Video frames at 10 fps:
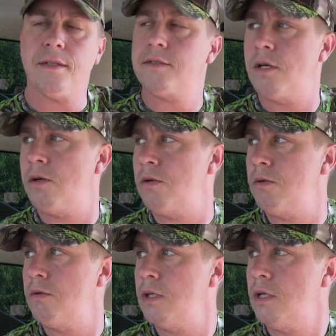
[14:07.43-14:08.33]

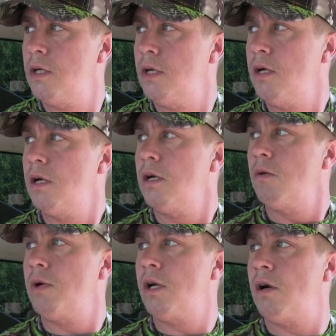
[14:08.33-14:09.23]
So
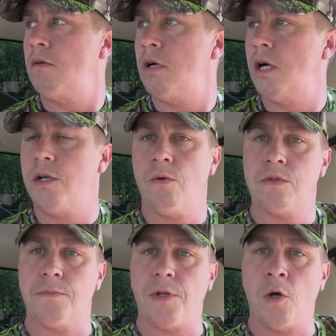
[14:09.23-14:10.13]
we are uh,
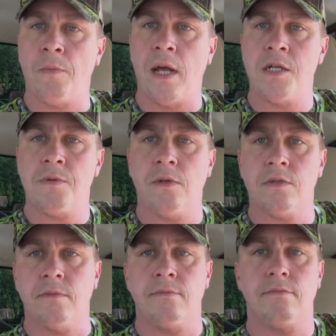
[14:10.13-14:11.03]
doing some doe management
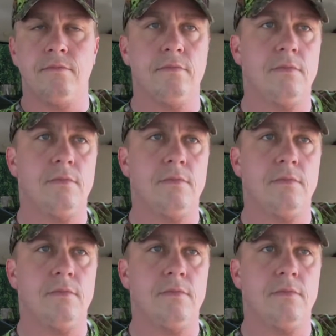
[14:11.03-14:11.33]
on some